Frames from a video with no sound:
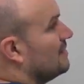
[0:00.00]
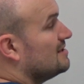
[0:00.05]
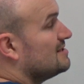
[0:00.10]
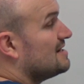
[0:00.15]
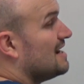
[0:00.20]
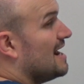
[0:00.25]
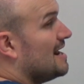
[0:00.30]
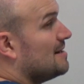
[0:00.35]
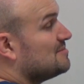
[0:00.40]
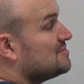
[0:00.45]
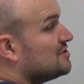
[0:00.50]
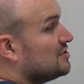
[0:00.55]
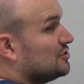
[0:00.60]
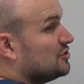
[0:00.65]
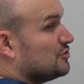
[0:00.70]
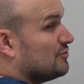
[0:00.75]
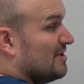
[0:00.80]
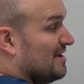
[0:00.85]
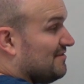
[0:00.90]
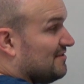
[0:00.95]
times the
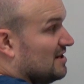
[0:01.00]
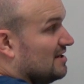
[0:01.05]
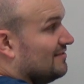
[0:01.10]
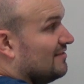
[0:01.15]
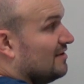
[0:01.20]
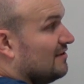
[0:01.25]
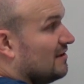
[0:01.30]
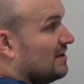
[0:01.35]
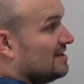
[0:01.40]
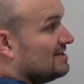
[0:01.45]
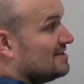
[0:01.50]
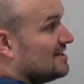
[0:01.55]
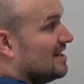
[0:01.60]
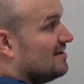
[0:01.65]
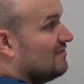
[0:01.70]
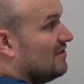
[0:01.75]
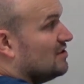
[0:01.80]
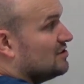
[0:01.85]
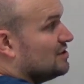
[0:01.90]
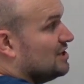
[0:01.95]
derivative of our inside
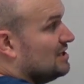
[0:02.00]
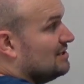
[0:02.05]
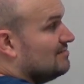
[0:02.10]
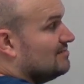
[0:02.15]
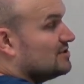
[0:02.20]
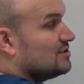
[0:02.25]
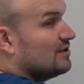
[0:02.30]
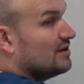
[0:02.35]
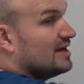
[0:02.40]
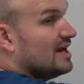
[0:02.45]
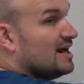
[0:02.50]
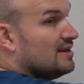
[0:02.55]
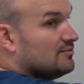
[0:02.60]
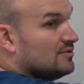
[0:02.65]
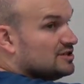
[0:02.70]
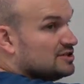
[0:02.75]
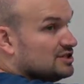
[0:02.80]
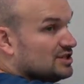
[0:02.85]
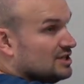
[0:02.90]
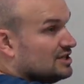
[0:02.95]
function. So again,
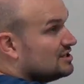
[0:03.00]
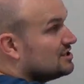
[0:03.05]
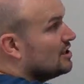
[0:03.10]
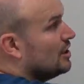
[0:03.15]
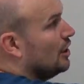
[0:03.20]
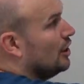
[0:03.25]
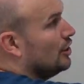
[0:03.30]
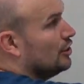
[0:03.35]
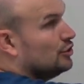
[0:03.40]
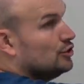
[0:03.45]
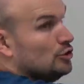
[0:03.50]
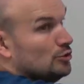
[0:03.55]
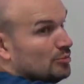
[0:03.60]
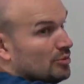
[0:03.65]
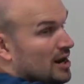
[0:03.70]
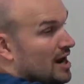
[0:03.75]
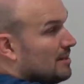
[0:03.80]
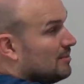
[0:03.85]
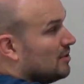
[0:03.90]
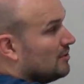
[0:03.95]
which is u
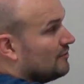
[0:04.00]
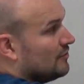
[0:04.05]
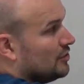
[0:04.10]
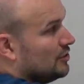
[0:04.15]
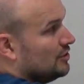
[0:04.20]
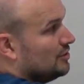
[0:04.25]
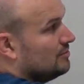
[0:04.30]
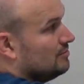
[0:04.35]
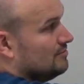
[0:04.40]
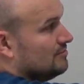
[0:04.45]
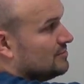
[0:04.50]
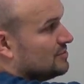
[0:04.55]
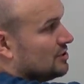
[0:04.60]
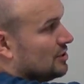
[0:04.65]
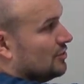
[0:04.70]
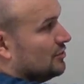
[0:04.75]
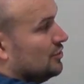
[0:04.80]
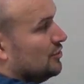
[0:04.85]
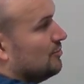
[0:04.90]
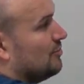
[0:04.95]
prime over u. So
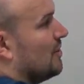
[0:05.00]
u